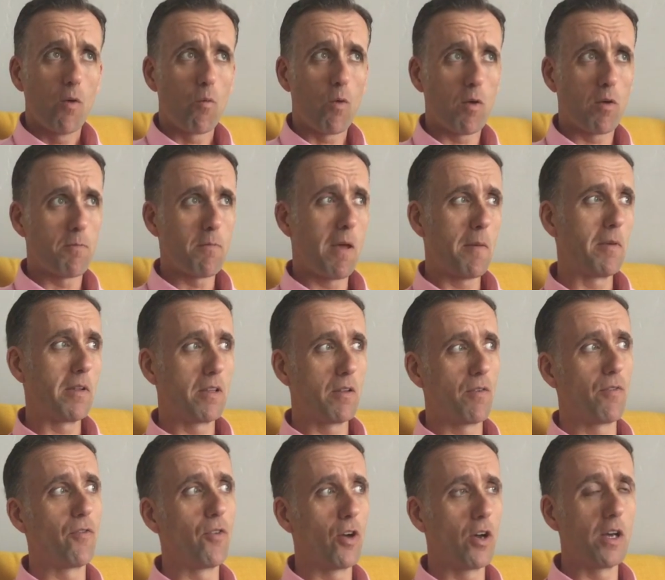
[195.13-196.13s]
we would maybe
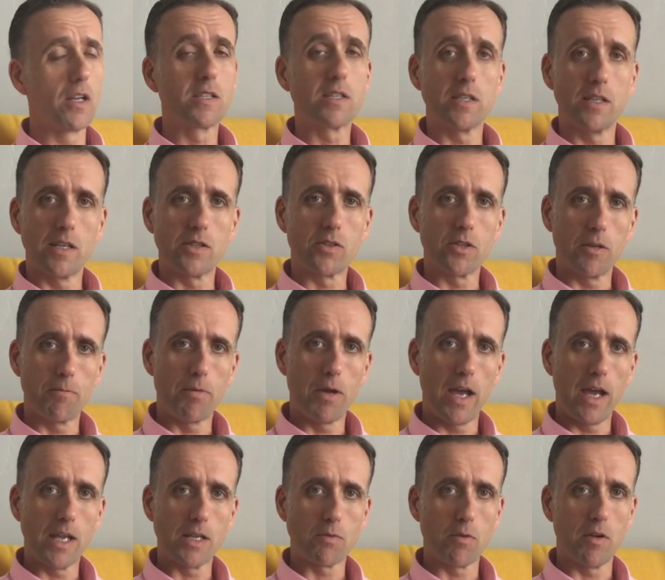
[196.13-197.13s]
defer to this other
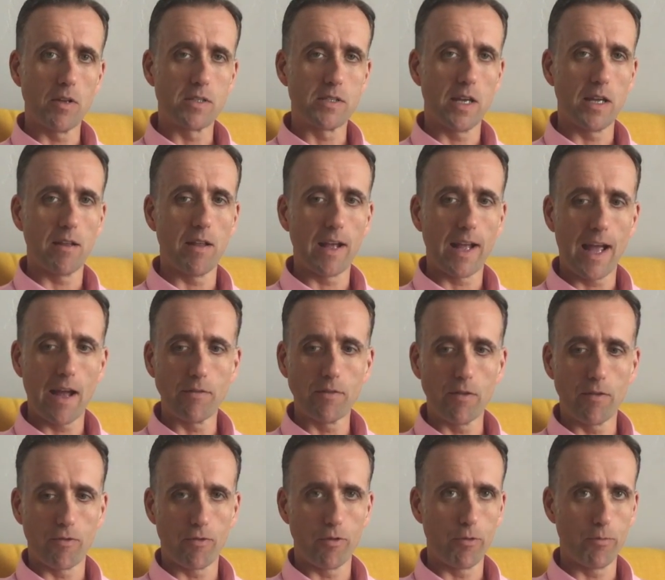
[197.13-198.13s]
page where it'd say like have
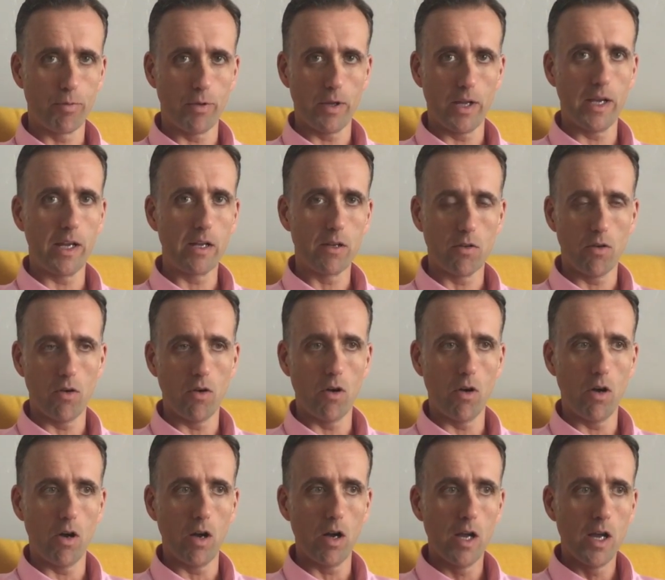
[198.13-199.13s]
the fruit plate
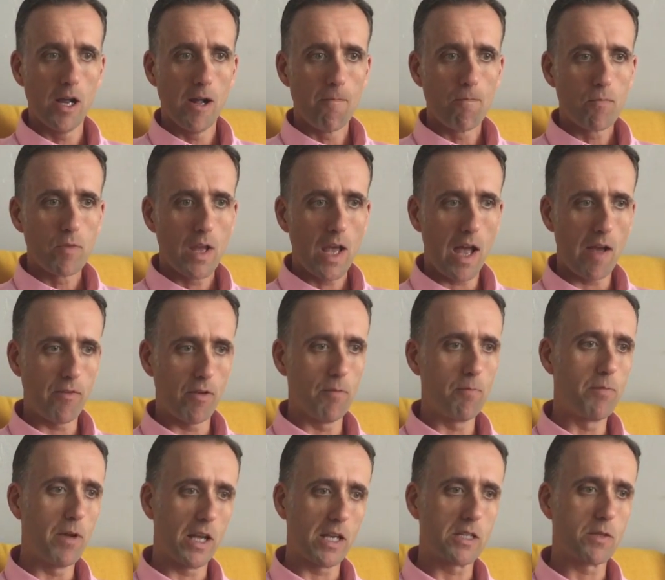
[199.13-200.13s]
or have a
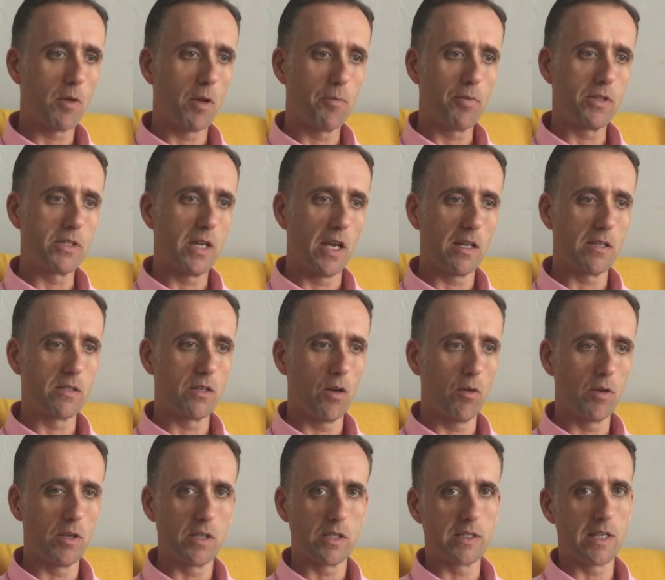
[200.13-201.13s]
big sweet potato
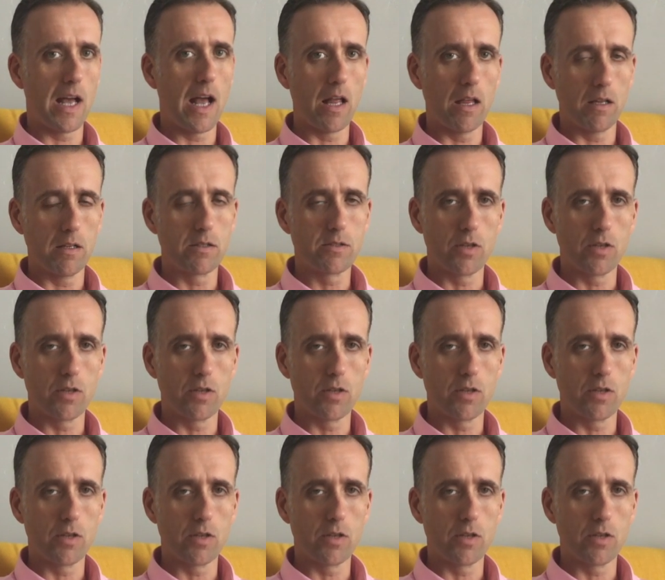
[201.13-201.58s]
and a salad.